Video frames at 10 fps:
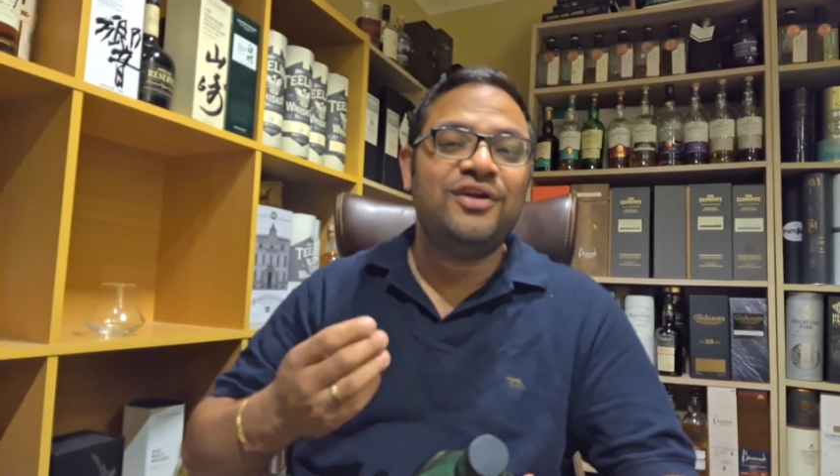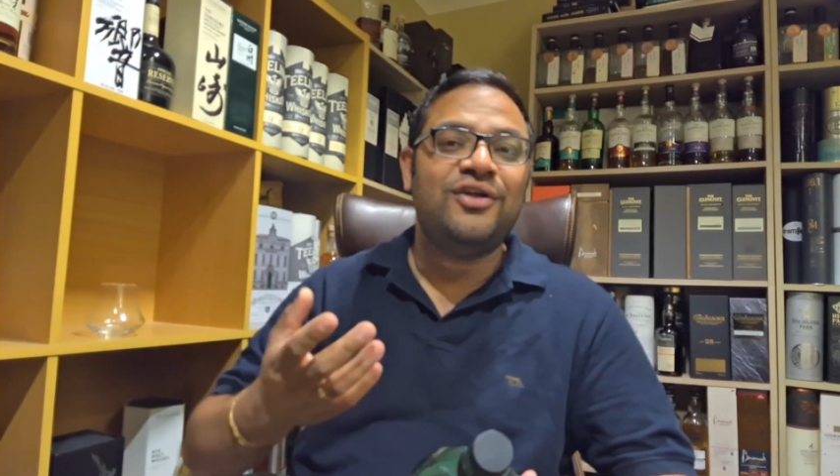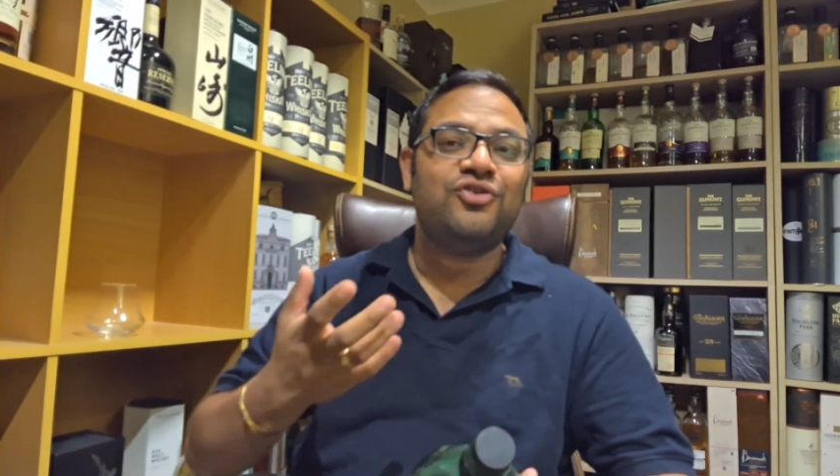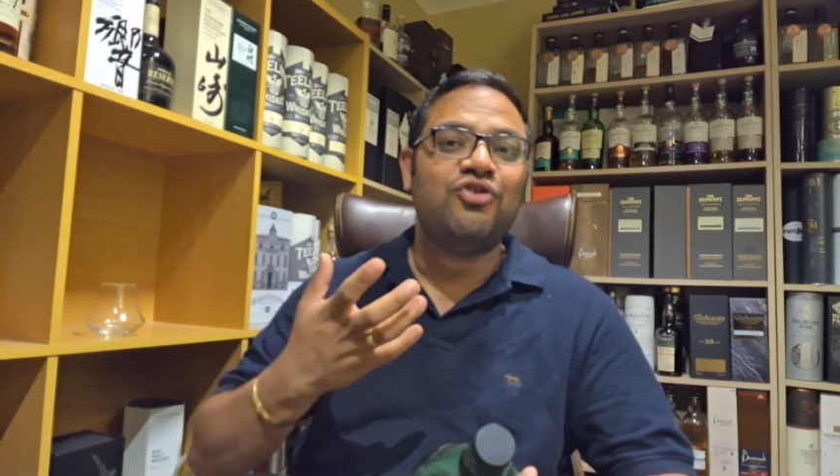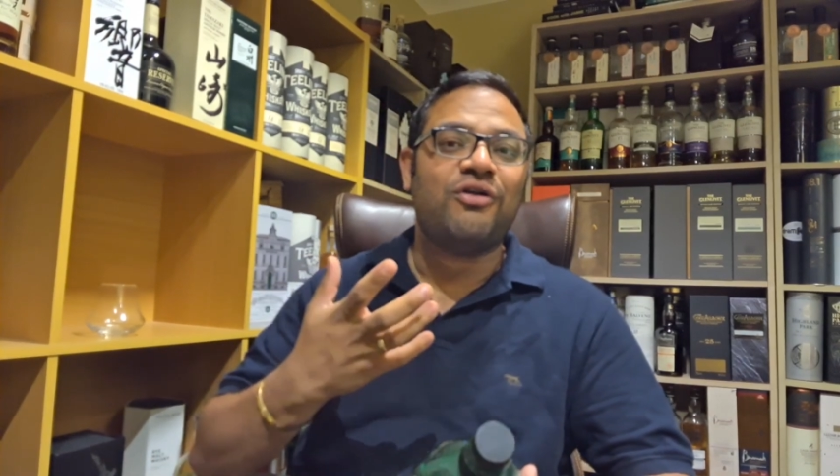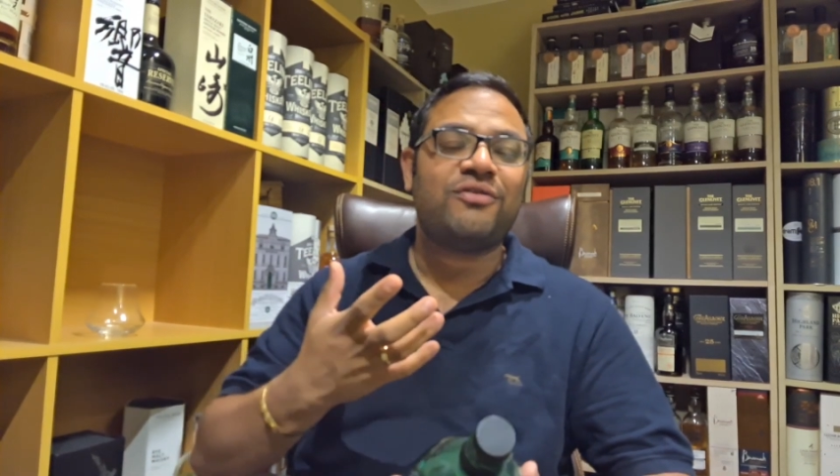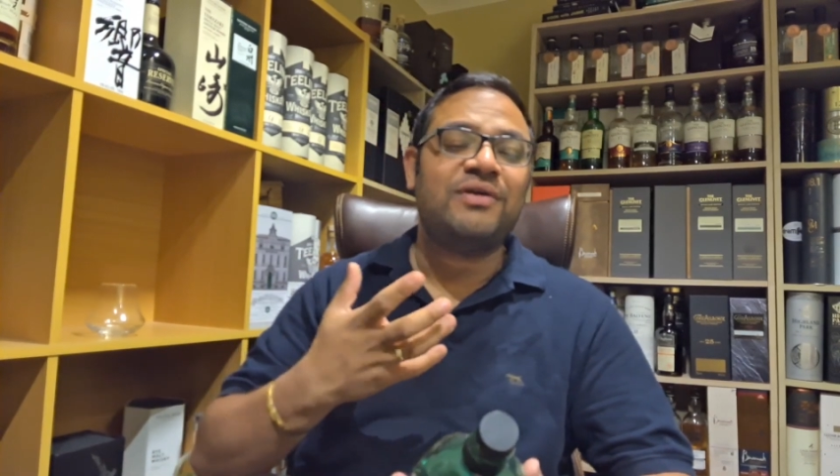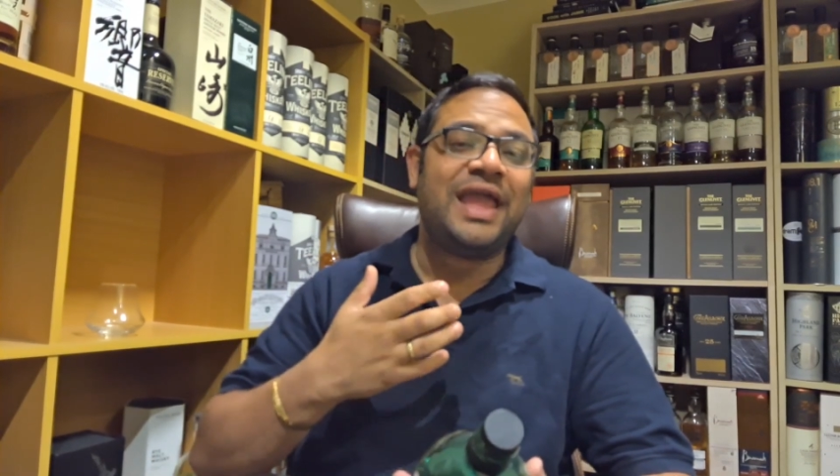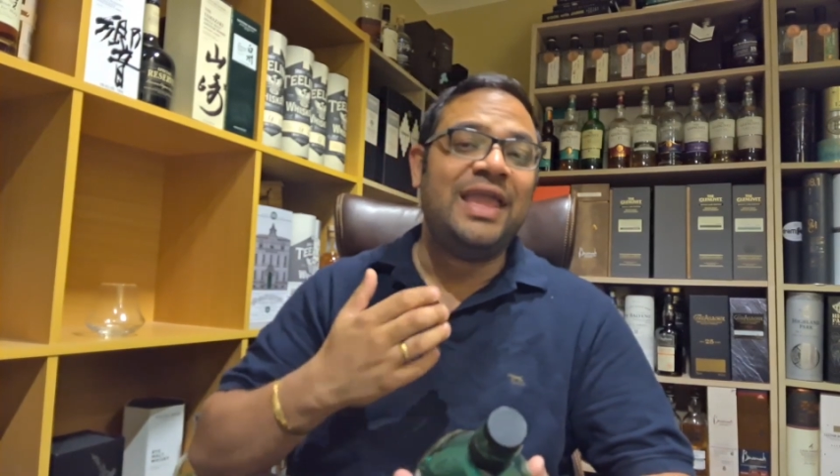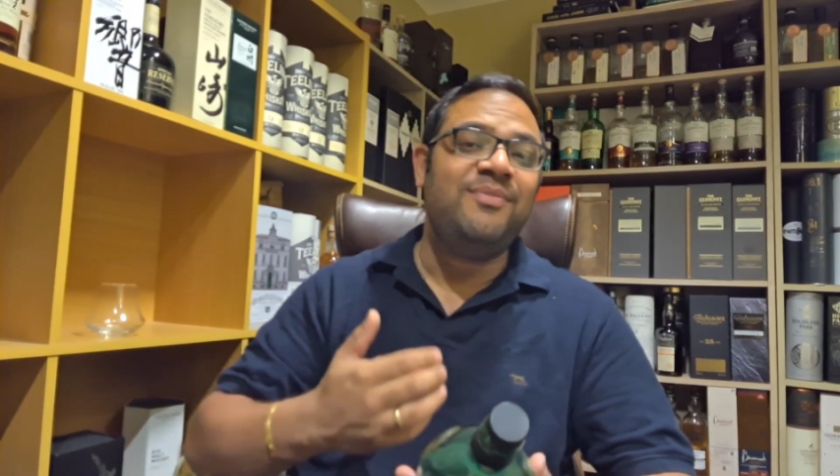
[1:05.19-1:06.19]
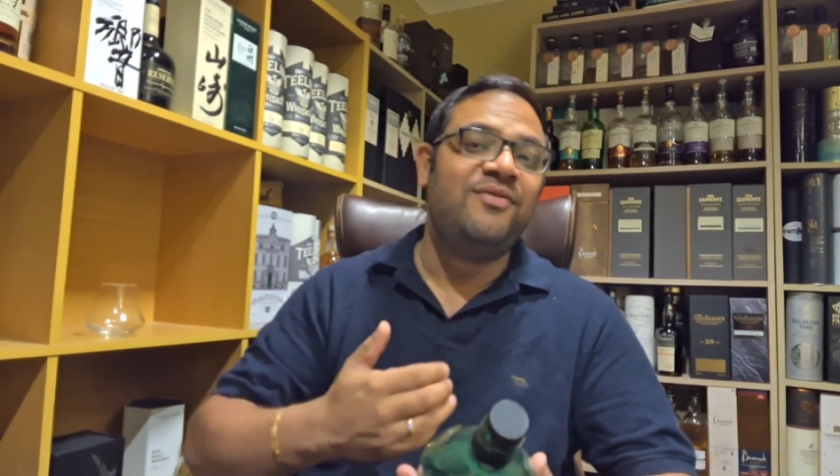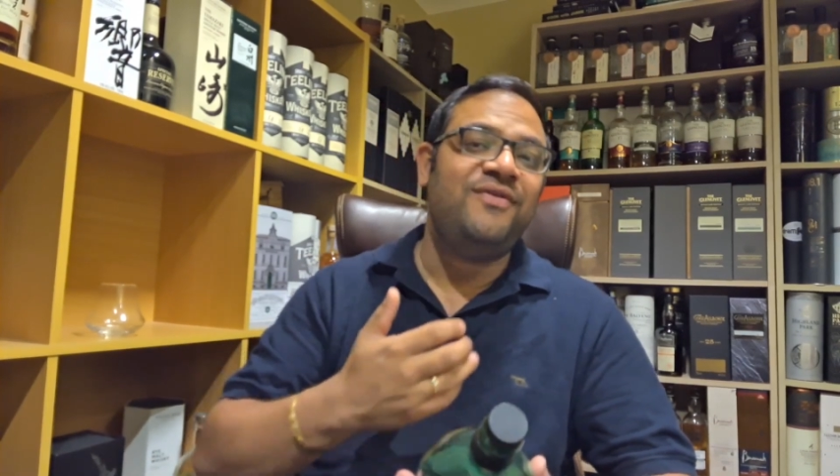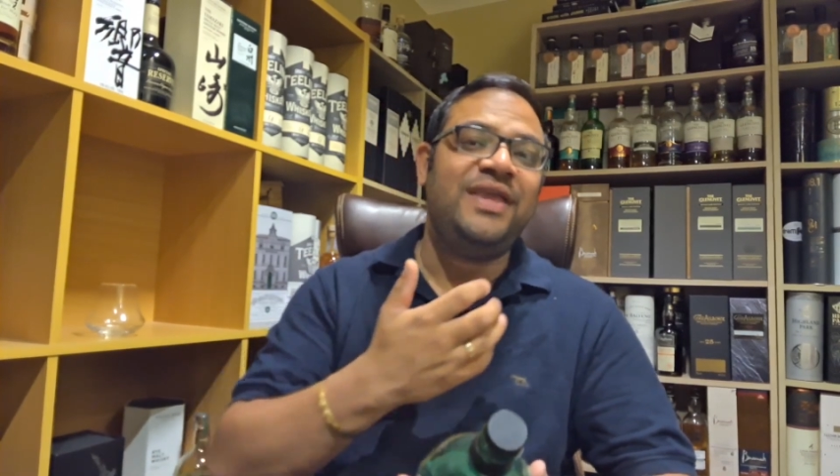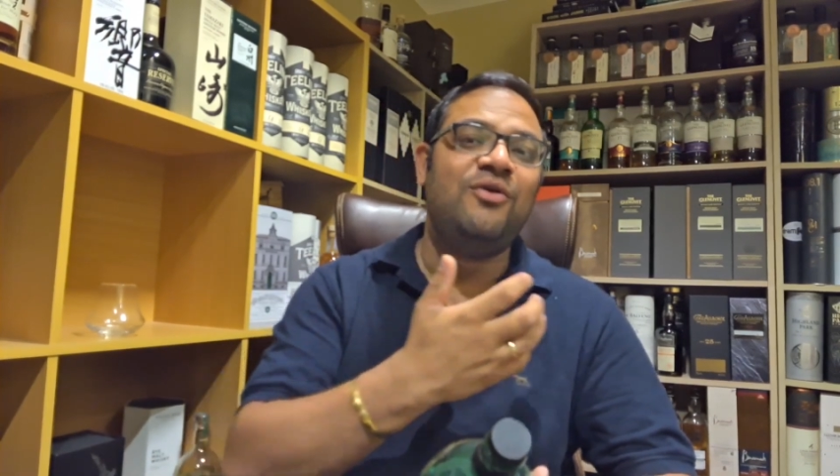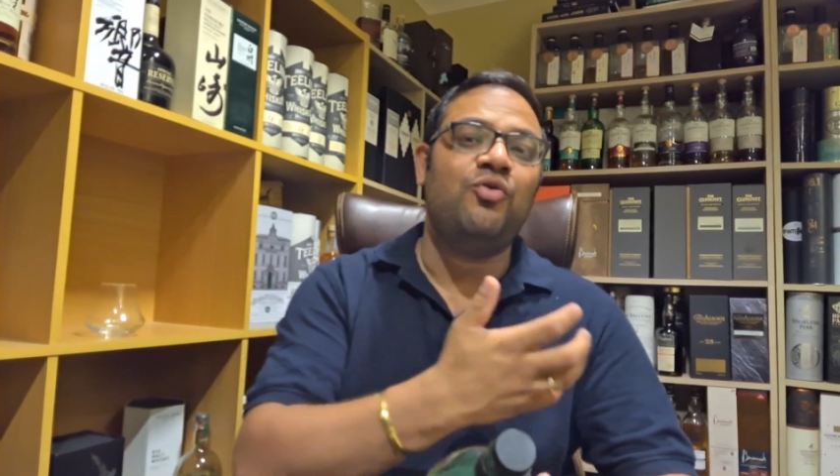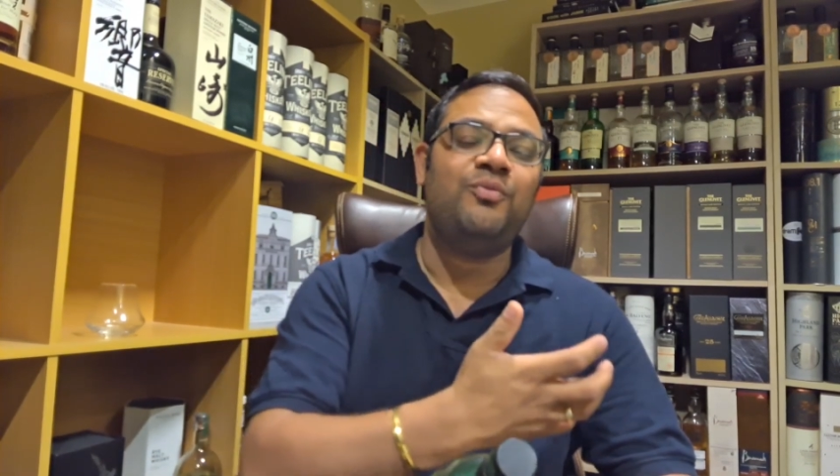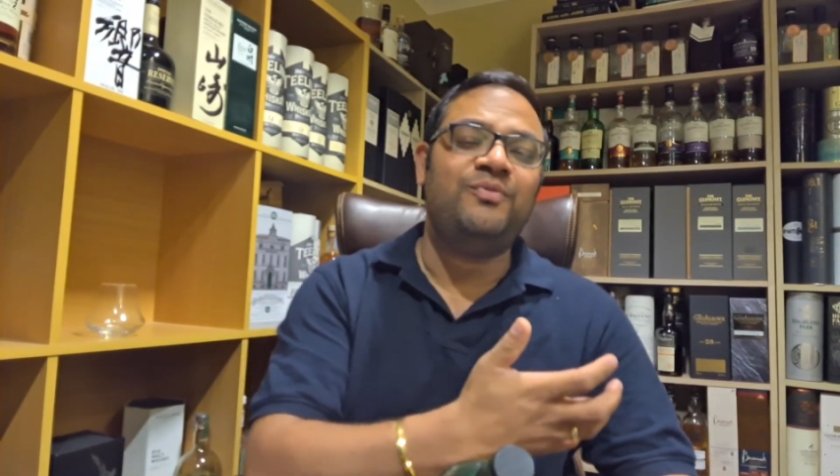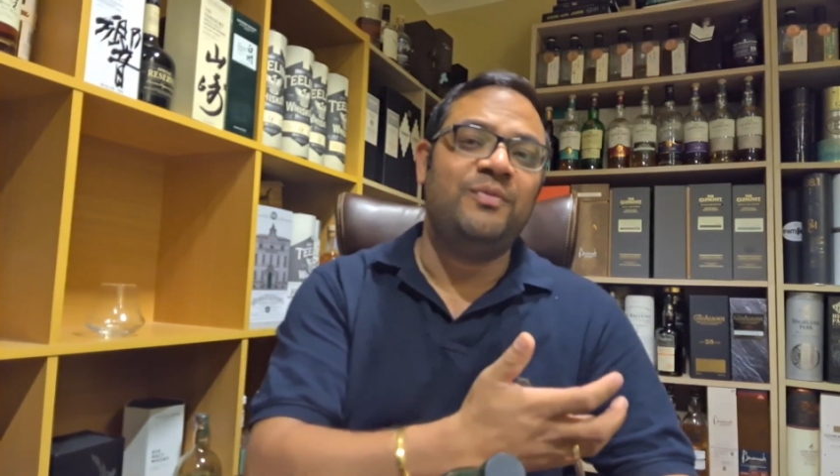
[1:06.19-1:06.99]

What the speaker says: not ABV or